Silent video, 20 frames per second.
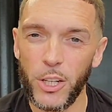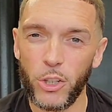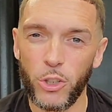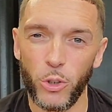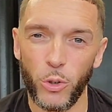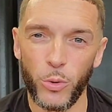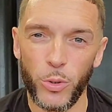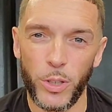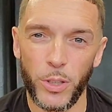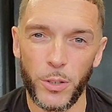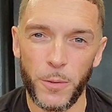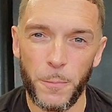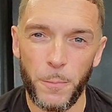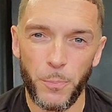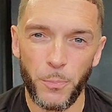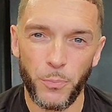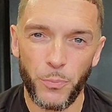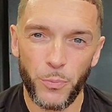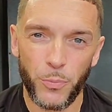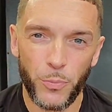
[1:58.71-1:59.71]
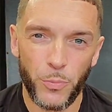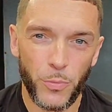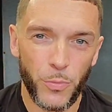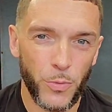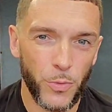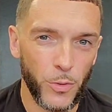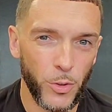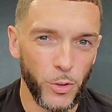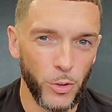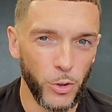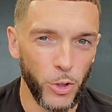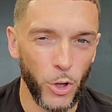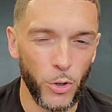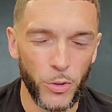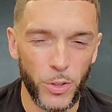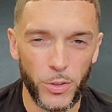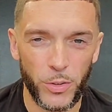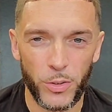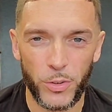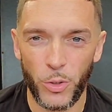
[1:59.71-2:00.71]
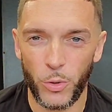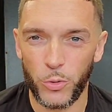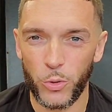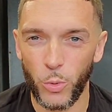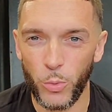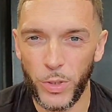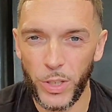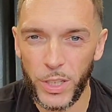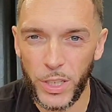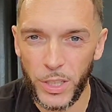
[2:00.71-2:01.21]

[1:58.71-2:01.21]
including learning, you know, doing the